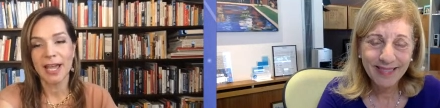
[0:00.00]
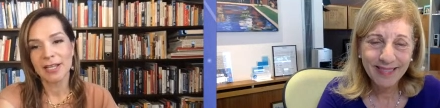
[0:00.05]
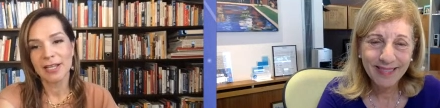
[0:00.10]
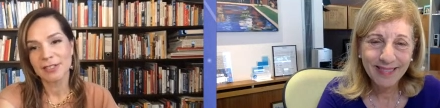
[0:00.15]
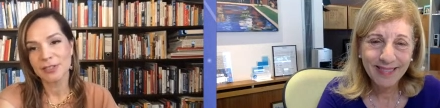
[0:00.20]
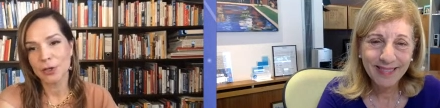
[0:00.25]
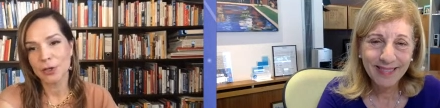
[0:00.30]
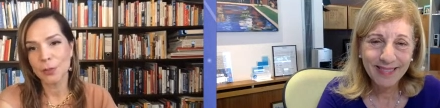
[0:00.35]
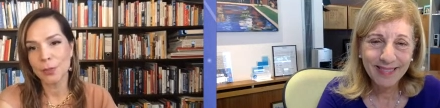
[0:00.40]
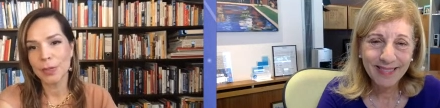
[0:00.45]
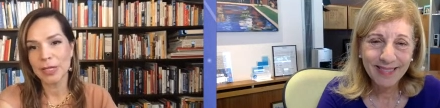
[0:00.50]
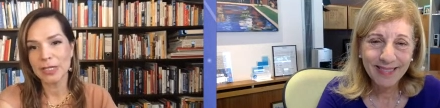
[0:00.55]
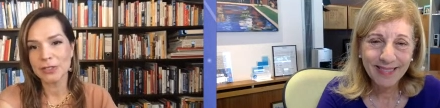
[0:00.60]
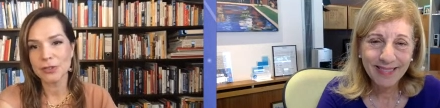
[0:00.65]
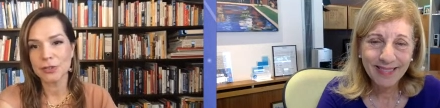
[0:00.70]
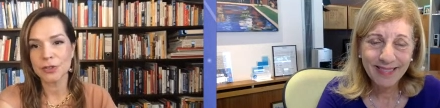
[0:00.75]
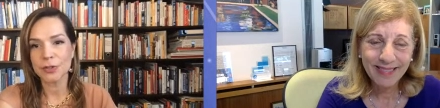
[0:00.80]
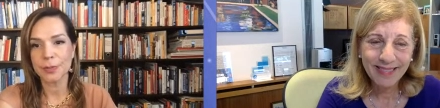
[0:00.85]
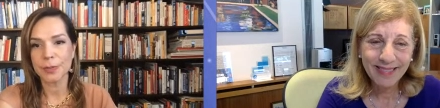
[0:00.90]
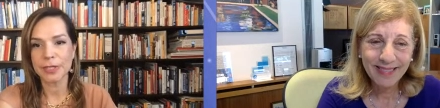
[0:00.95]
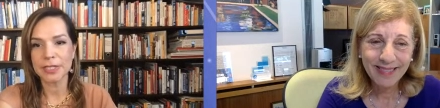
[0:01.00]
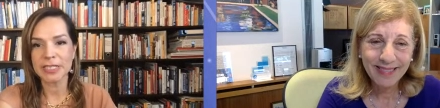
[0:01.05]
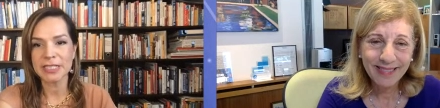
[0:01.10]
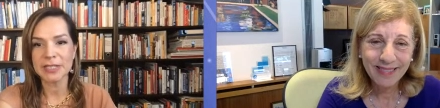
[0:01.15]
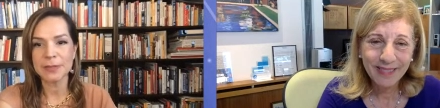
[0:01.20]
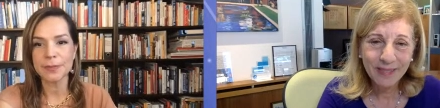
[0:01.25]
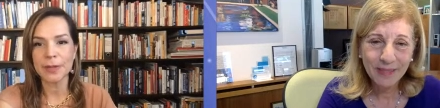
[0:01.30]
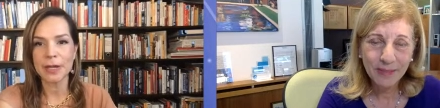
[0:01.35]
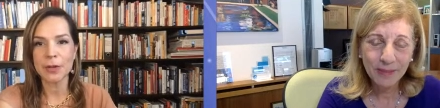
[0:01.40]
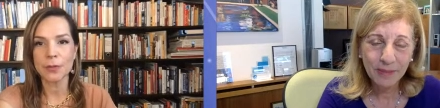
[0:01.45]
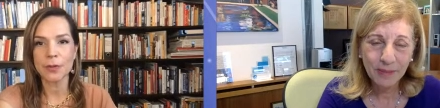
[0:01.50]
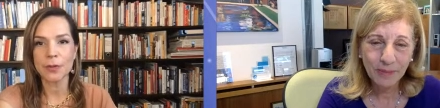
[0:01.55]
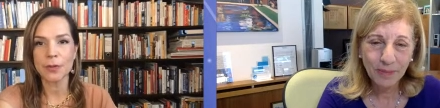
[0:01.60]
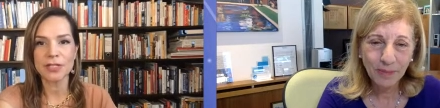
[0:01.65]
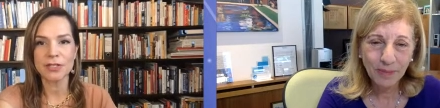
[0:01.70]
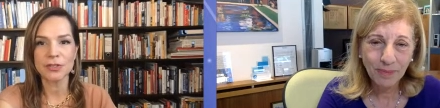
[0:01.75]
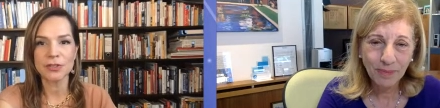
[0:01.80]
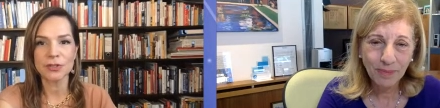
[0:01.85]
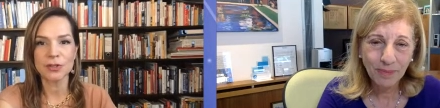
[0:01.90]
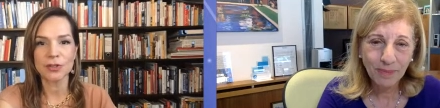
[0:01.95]
Speaker 1: So make sure to participate,
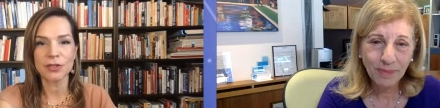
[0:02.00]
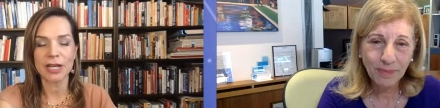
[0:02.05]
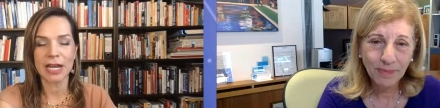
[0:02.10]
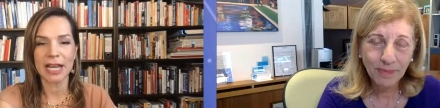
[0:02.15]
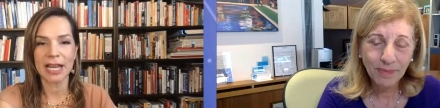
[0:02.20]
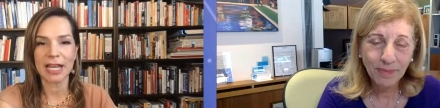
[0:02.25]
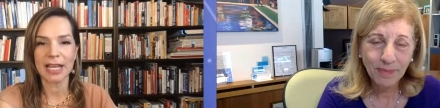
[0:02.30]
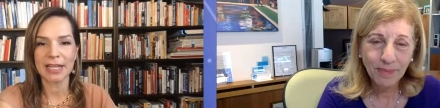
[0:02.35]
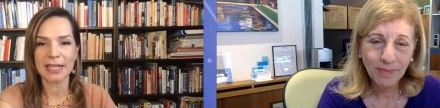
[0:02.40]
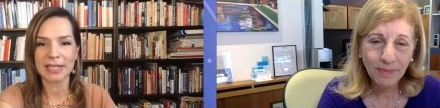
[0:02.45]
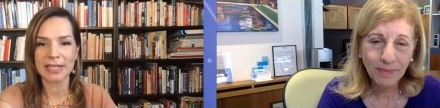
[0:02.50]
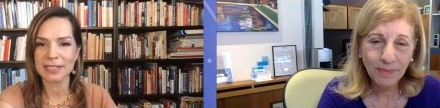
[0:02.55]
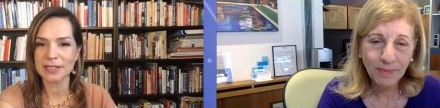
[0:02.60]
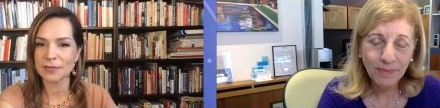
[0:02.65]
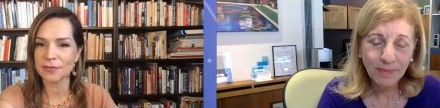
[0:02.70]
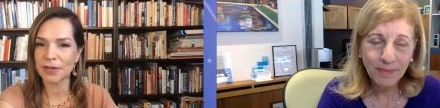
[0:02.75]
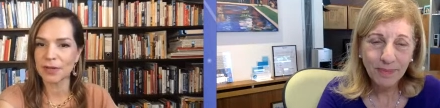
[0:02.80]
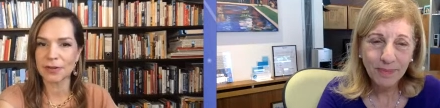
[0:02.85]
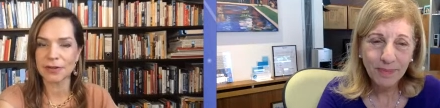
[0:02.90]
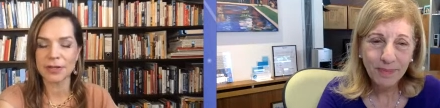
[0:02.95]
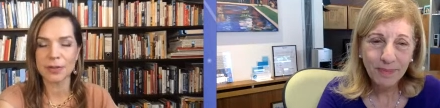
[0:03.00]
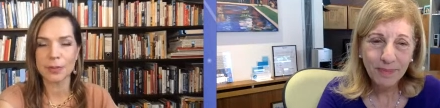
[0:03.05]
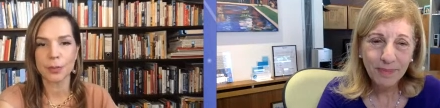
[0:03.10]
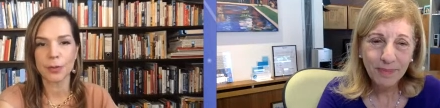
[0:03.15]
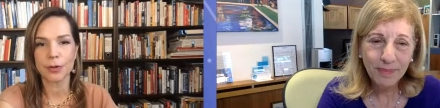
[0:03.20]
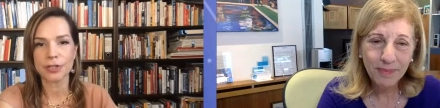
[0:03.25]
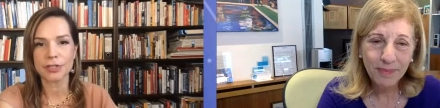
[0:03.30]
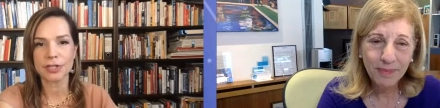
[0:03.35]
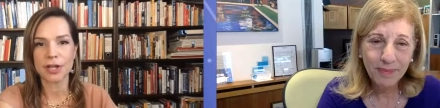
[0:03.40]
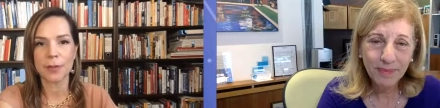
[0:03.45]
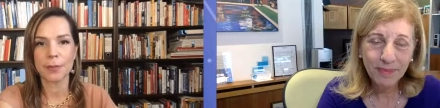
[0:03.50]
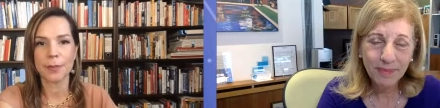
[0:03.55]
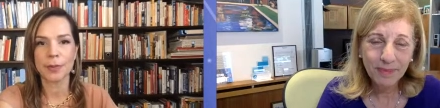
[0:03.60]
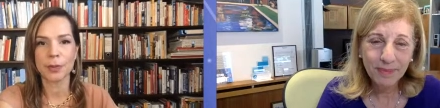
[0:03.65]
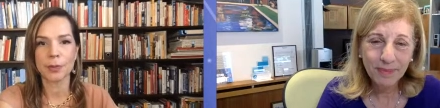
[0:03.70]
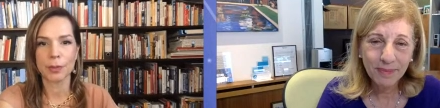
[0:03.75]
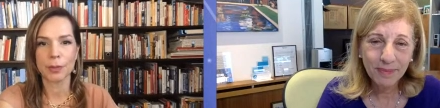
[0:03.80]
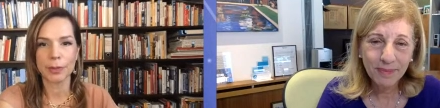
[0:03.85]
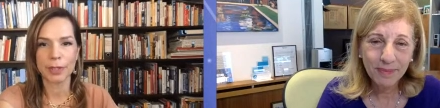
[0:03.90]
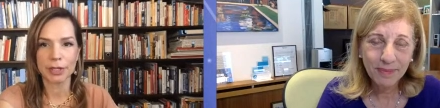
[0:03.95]
register, and it's a very important
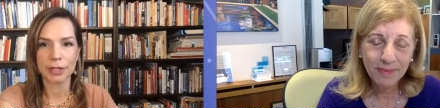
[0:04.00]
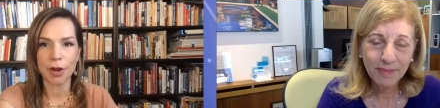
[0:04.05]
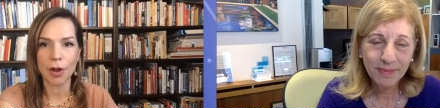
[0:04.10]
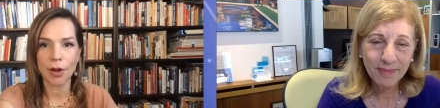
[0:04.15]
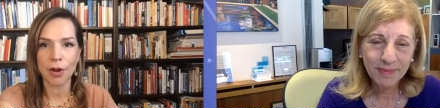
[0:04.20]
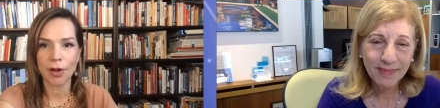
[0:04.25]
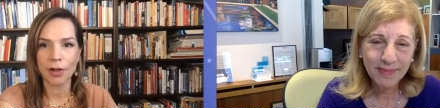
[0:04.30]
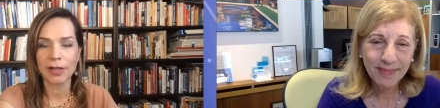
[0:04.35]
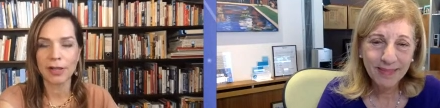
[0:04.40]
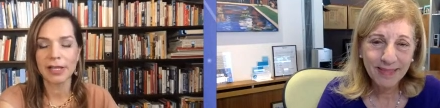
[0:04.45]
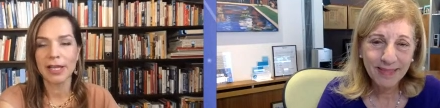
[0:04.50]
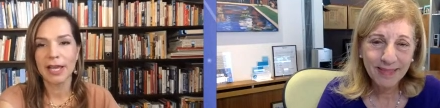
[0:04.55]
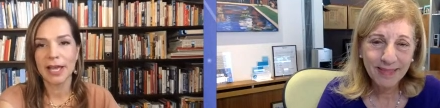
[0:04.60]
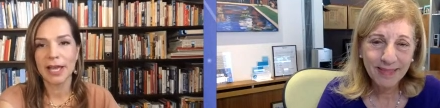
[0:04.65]
topic where we can all